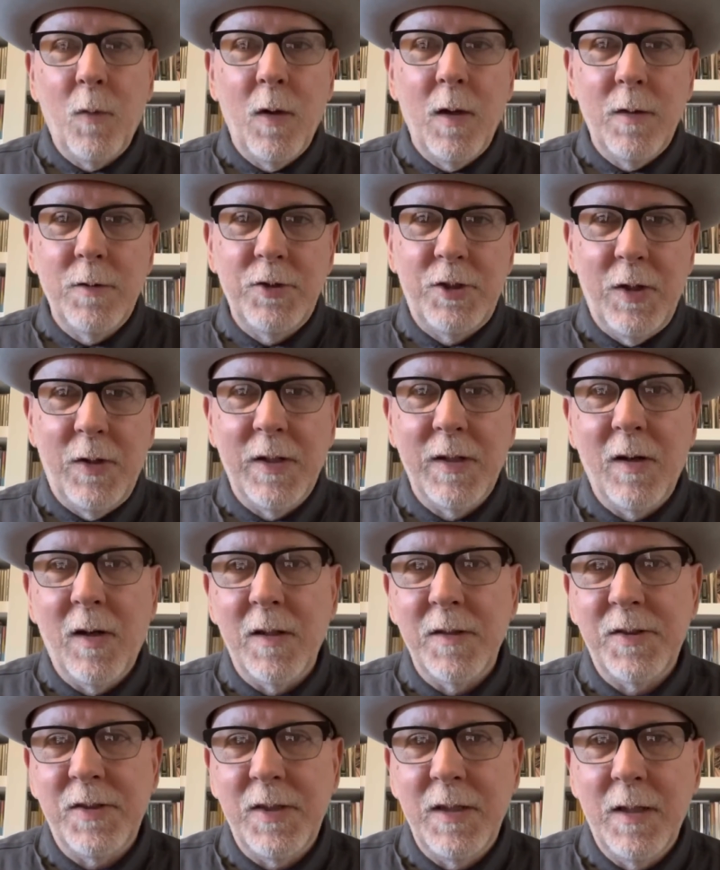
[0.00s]
Jerry
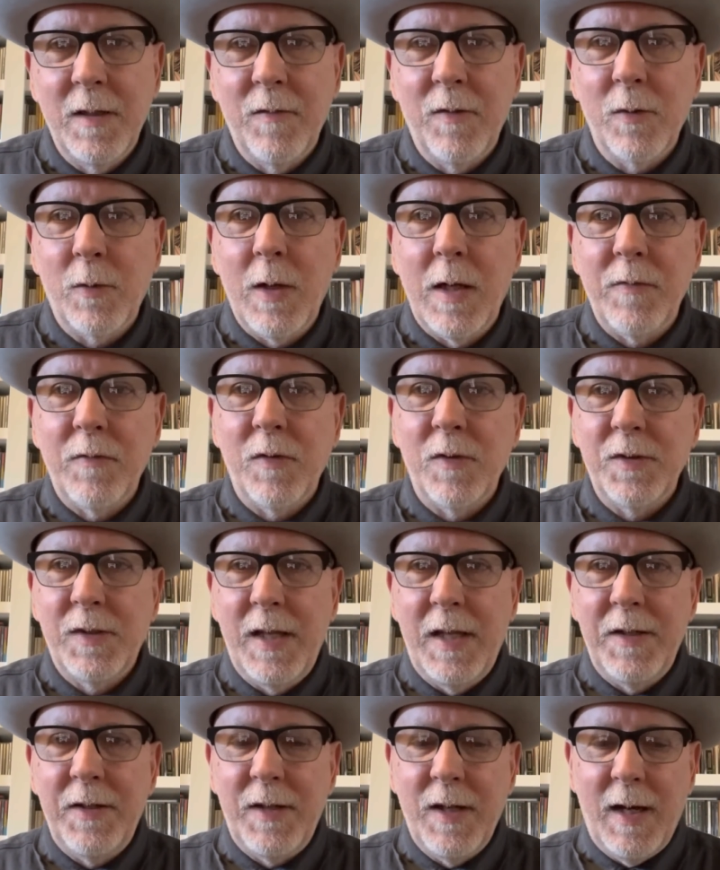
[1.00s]
Garcia of the Grateful
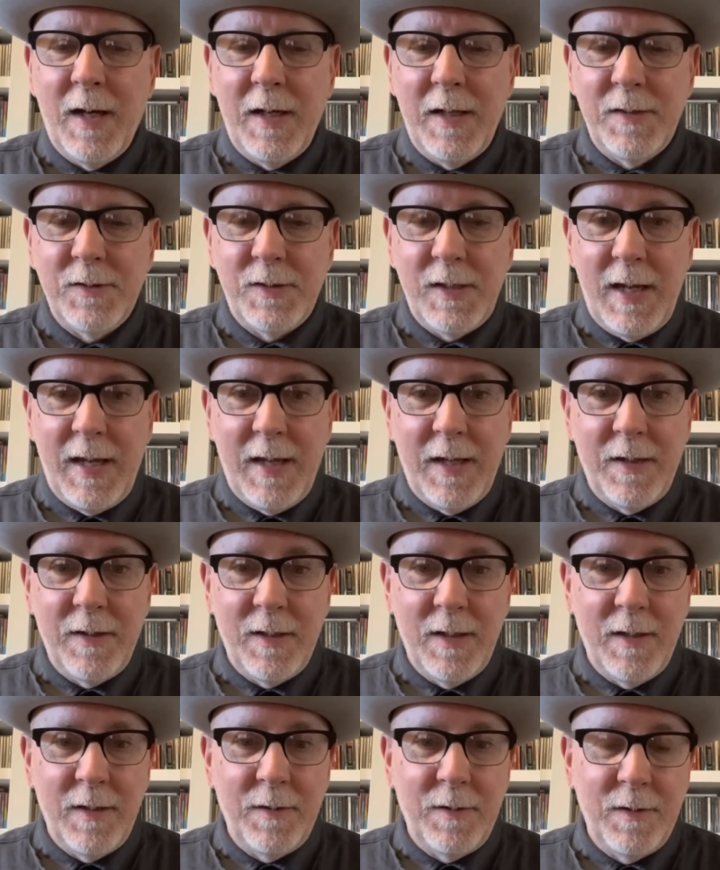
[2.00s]
Dead dies, and
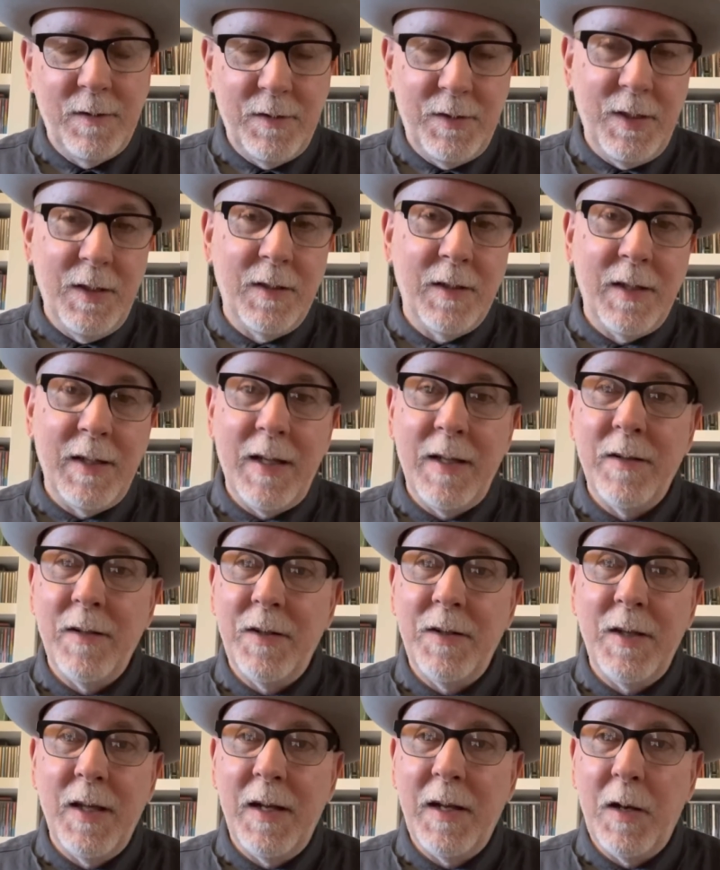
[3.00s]
Dylan and the
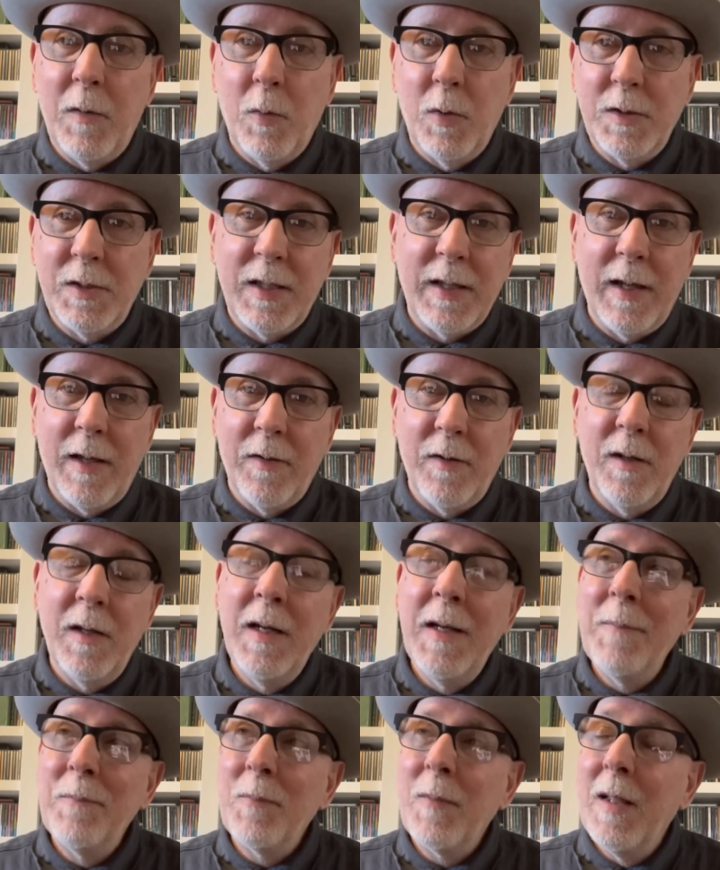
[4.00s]
Dead had worked together.
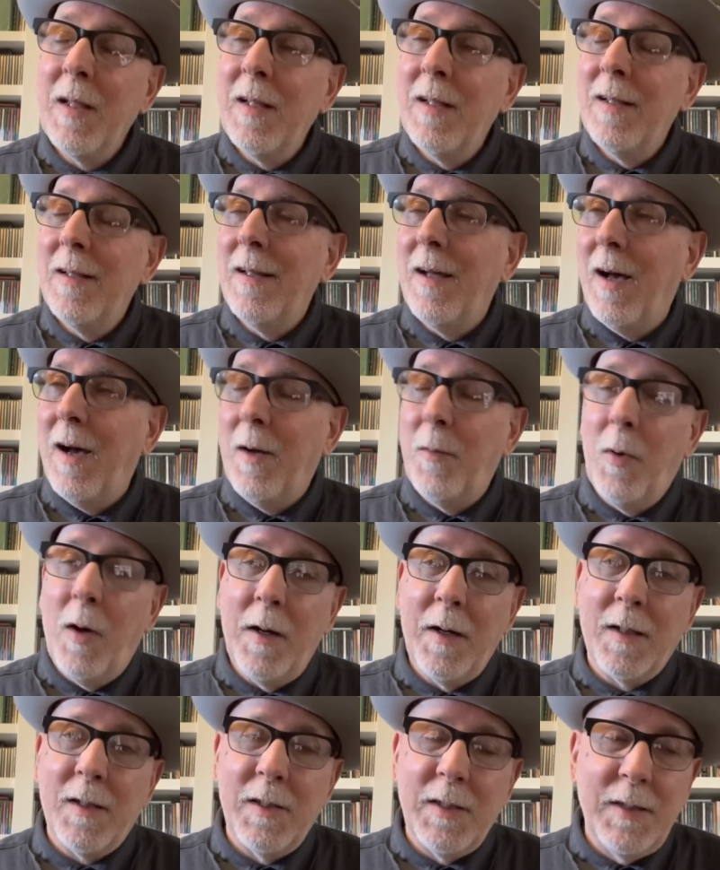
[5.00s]

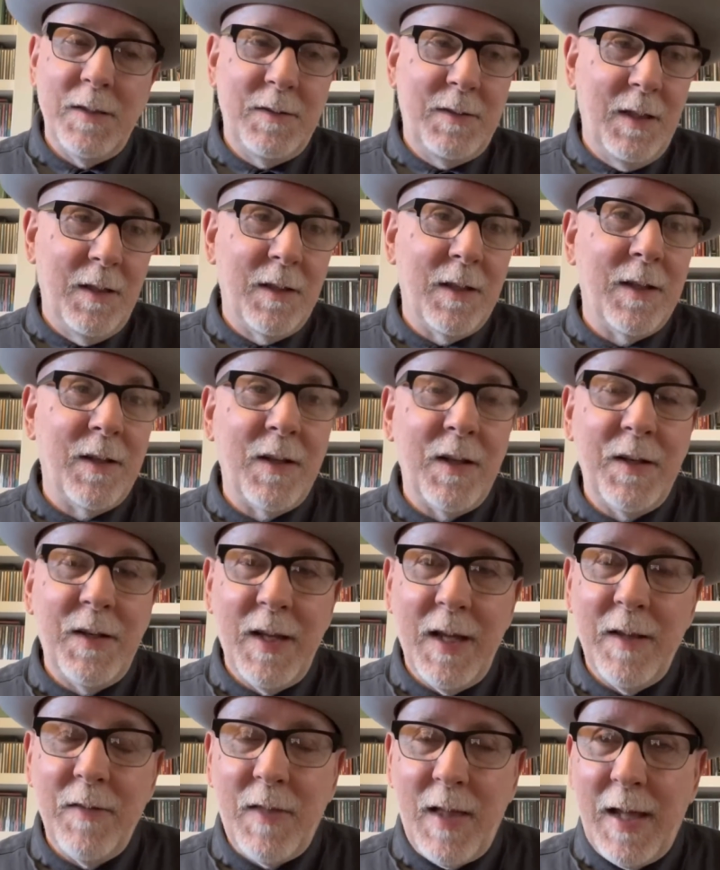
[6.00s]
Ironically, Dylan and the
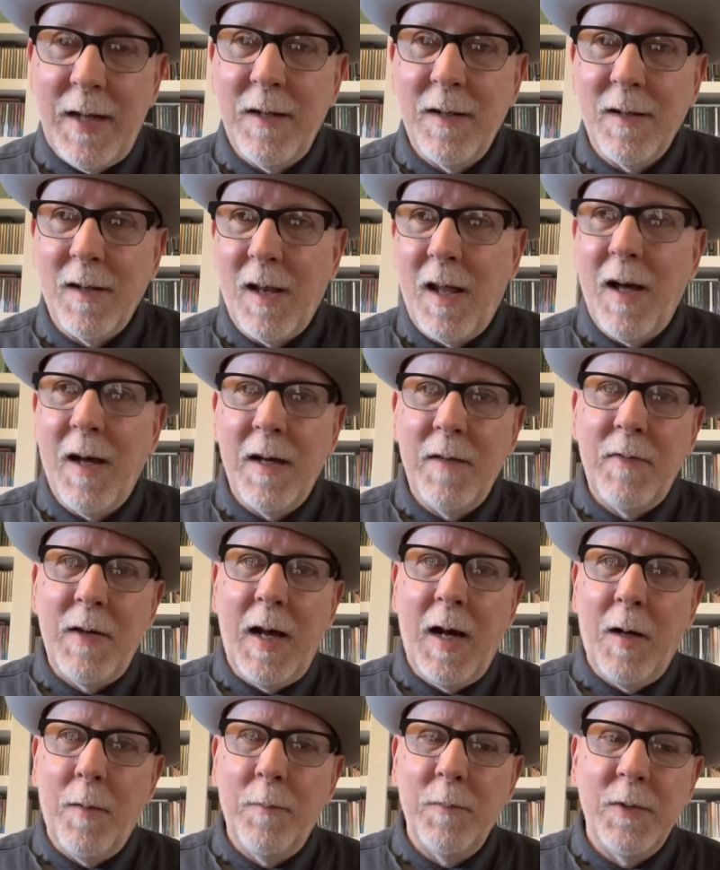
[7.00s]
Dead, that live
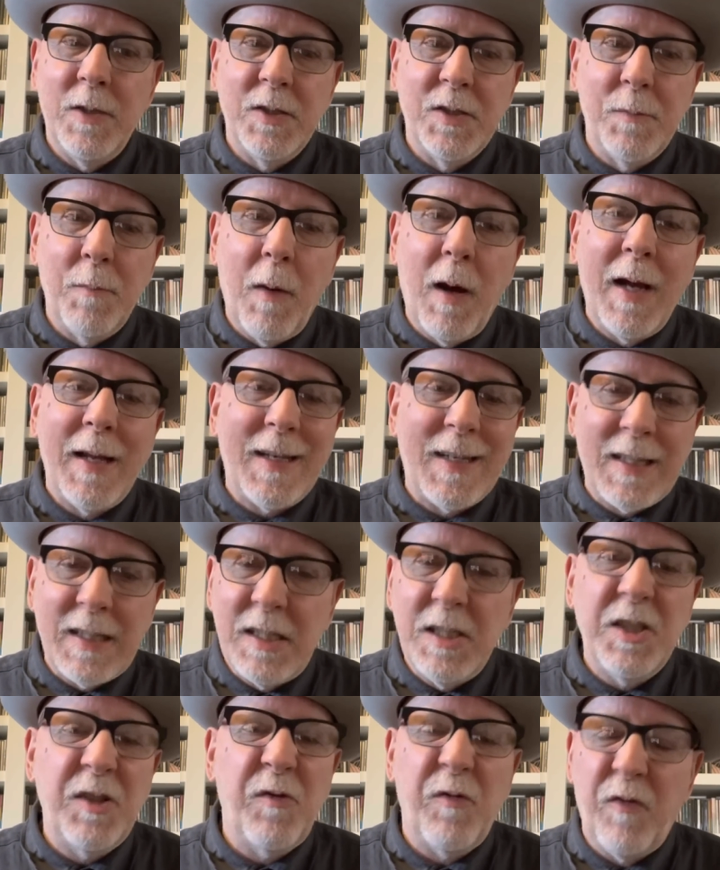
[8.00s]
album, is my
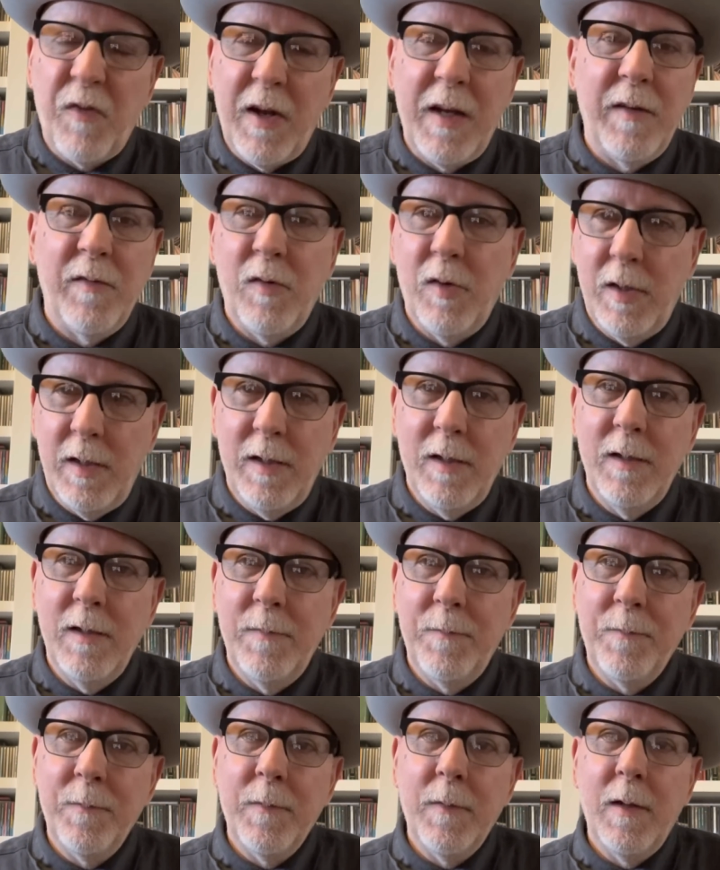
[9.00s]
least favorite.
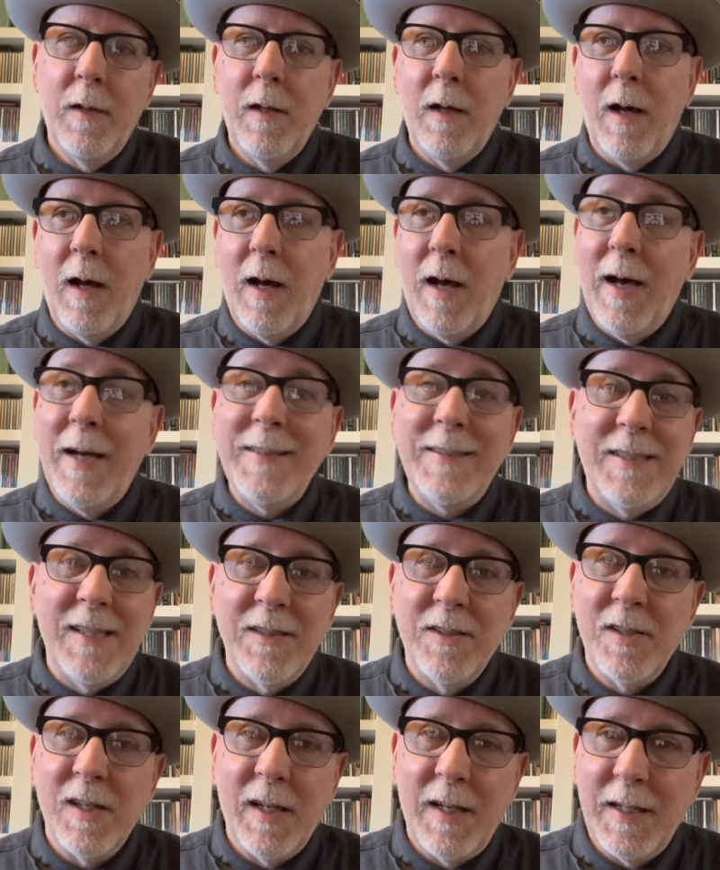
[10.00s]
I
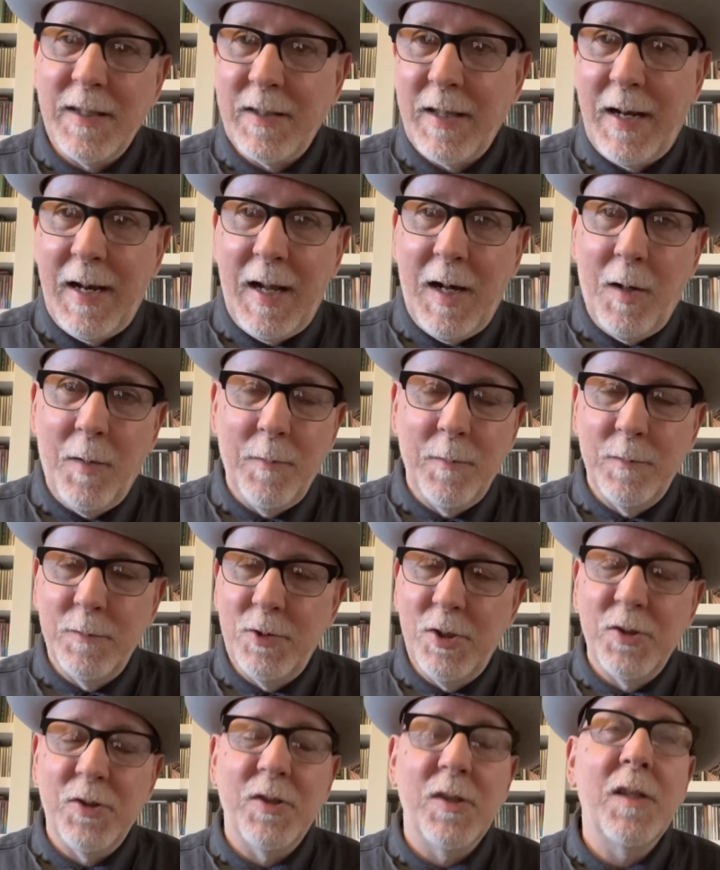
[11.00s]
dislike that album
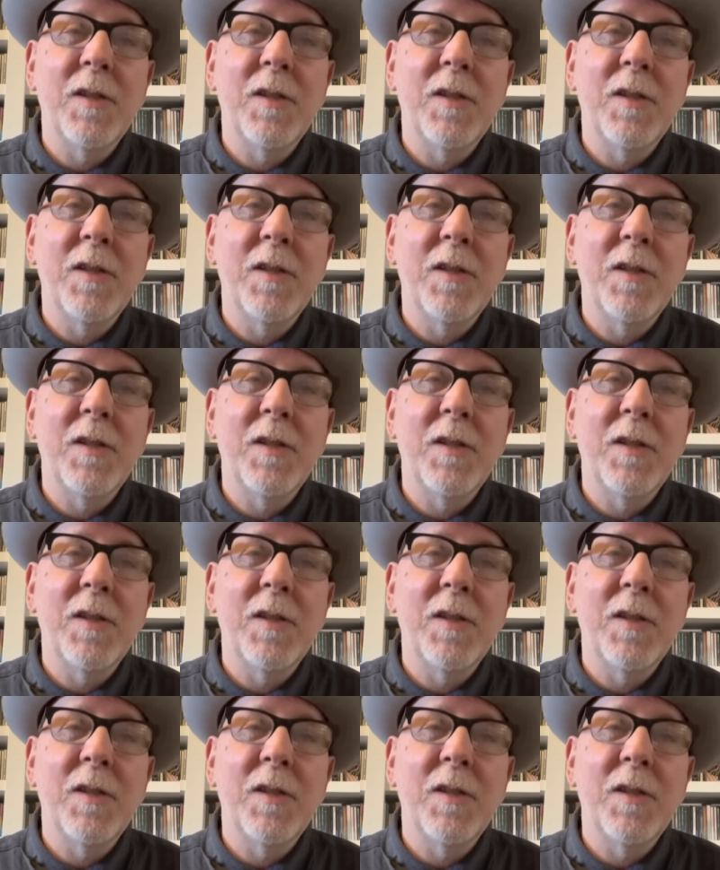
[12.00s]
just